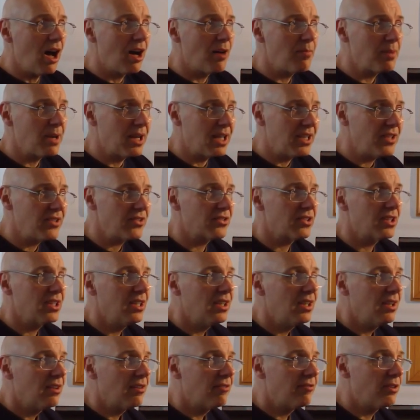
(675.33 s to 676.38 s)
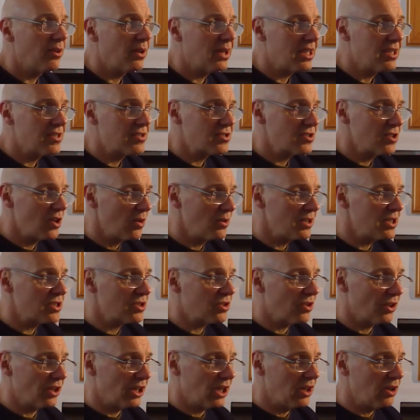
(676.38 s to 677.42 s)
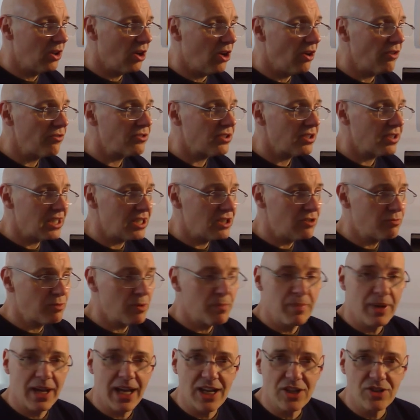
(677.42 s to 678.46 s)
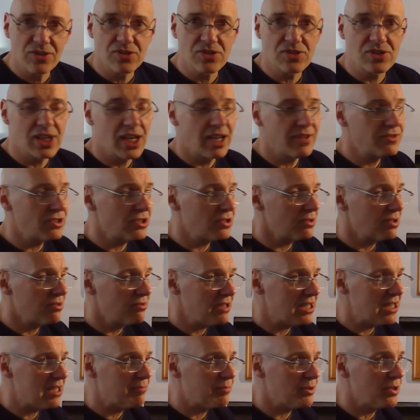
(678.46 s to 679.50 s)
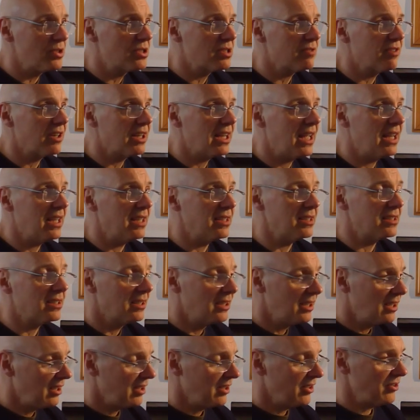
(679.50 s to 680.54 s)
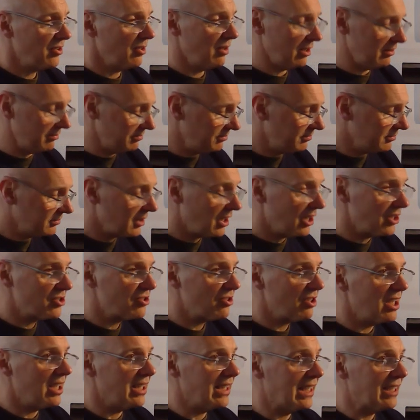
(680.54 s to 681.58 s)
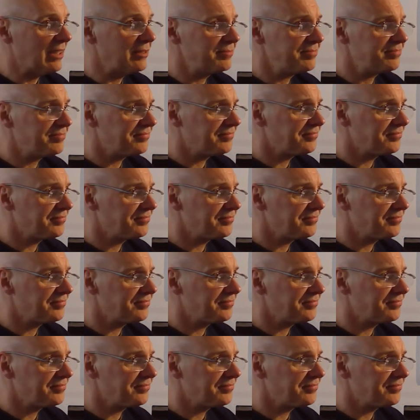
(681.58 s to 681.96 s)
place, for his soul is gone aloft, then you've prepared yourself to do a really beautiful end. So I'll try it now.